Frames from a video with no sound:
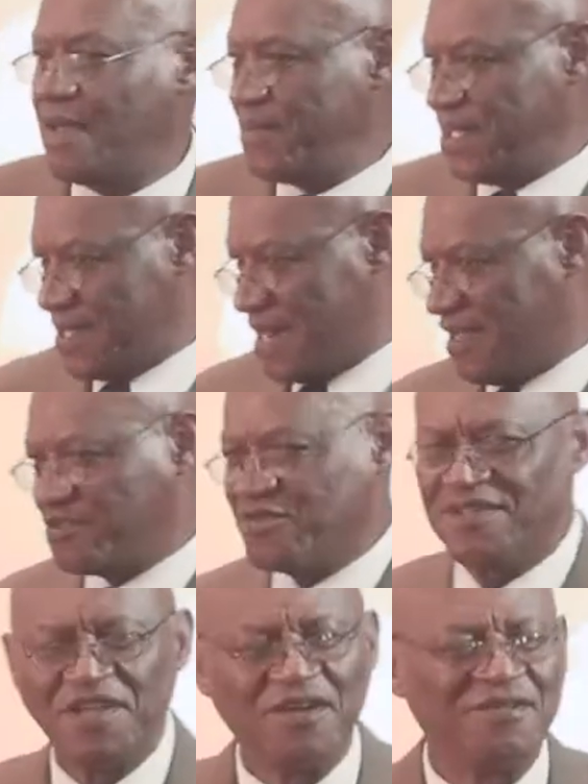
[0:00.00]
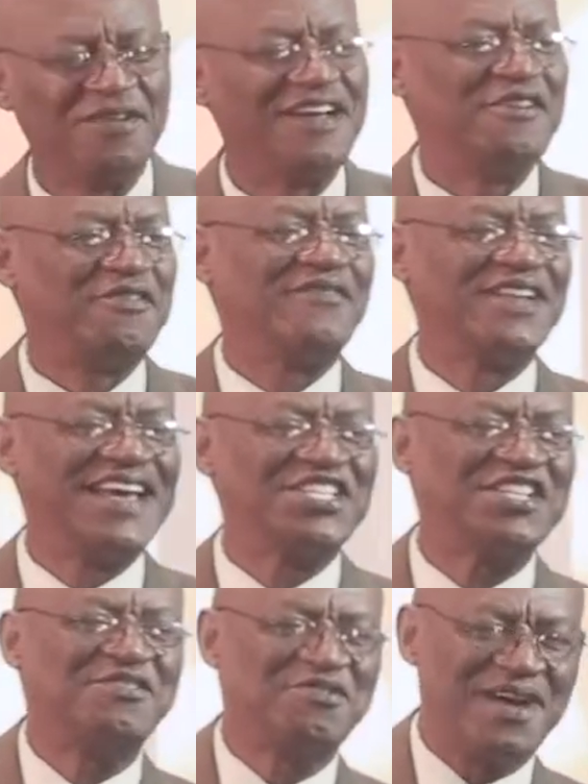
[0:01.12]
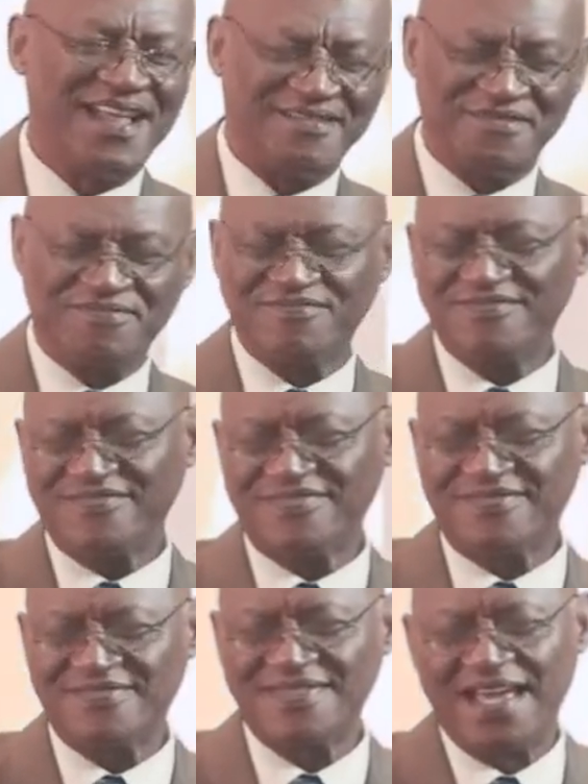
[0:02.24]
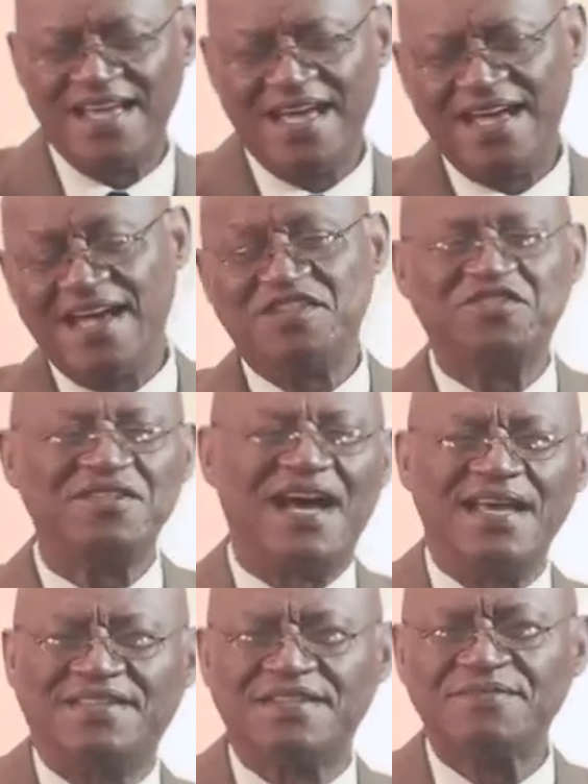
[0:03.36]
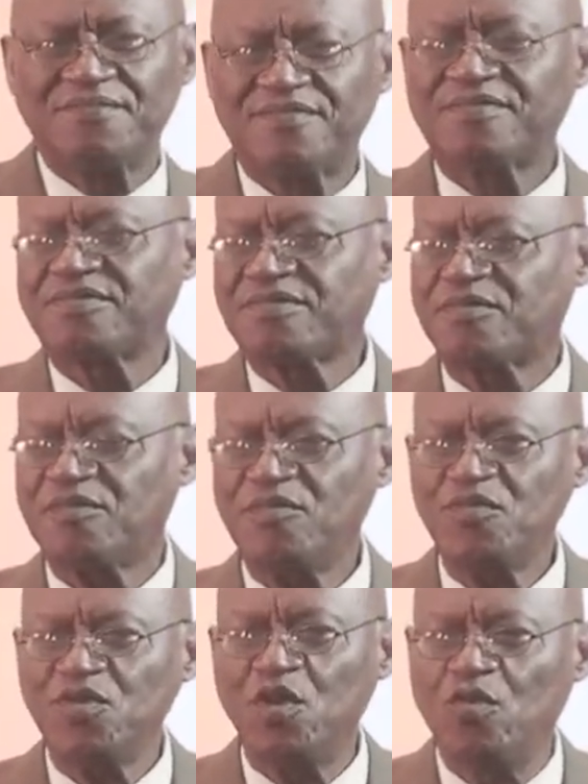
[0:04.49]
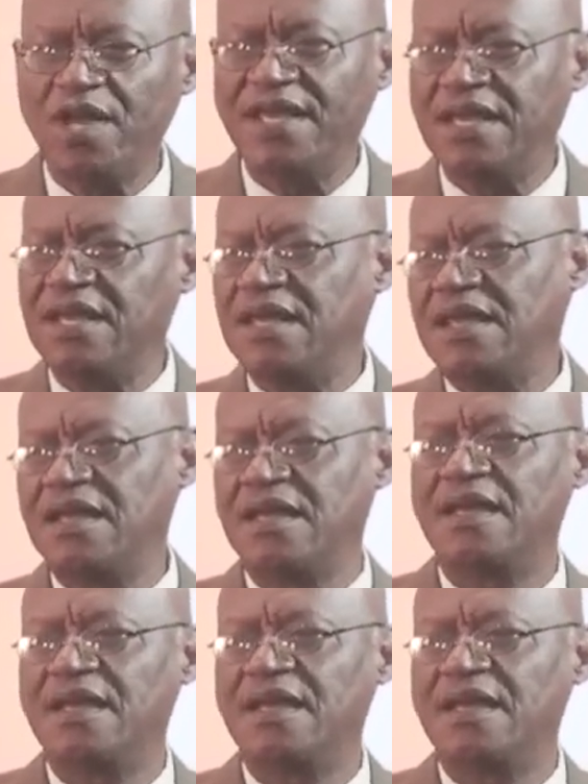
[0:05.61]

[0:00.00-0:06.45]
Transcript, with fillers: I mean, Daniel 12, no? Revelation 12. And tonight we,